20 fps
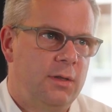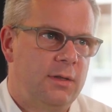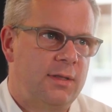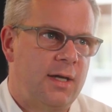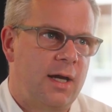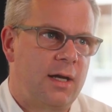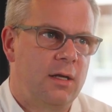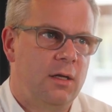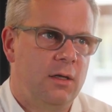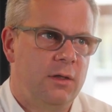
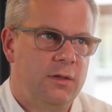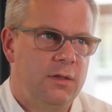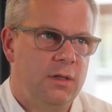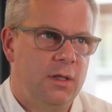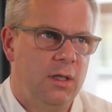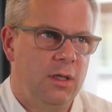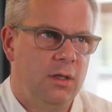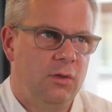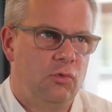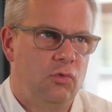tackled
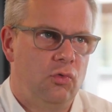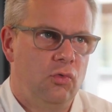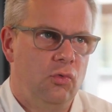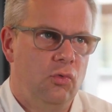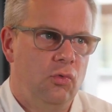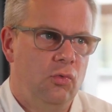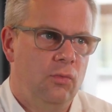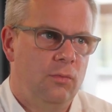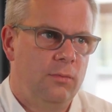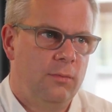in
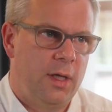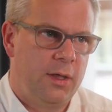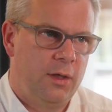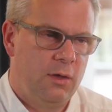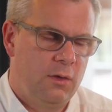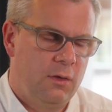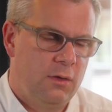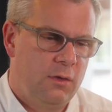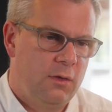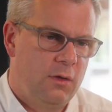two
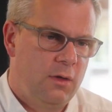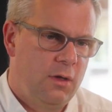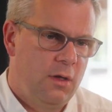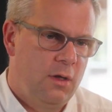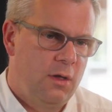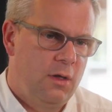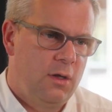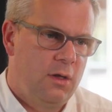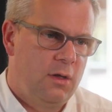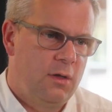manner.
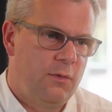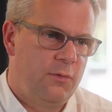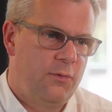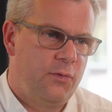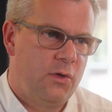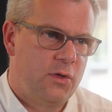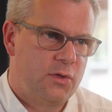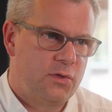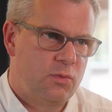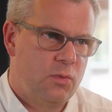The
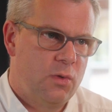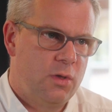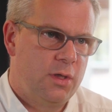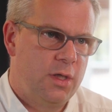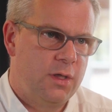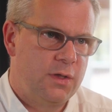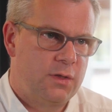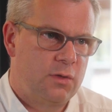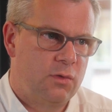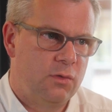first one
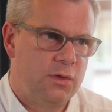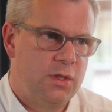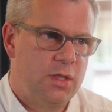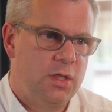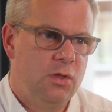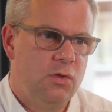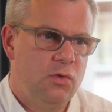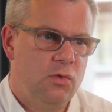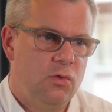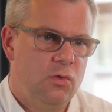is
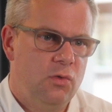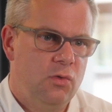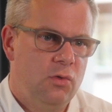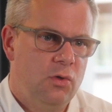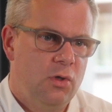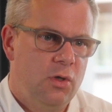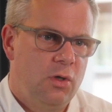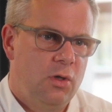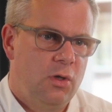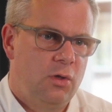continue
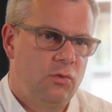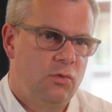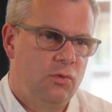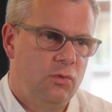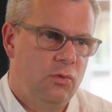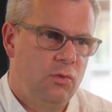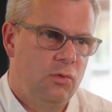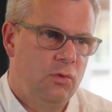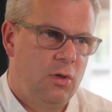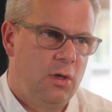
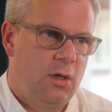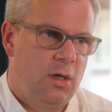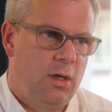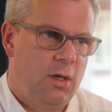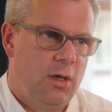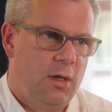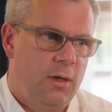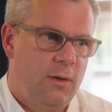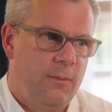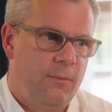to
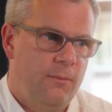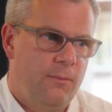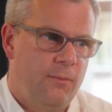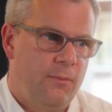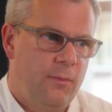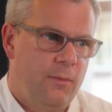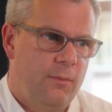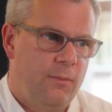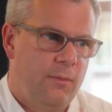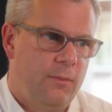
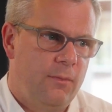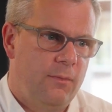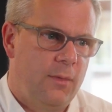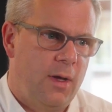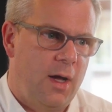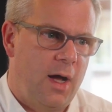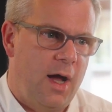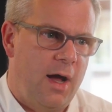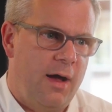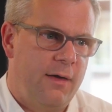
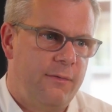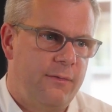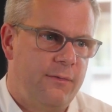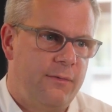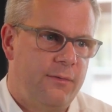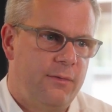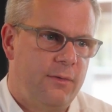have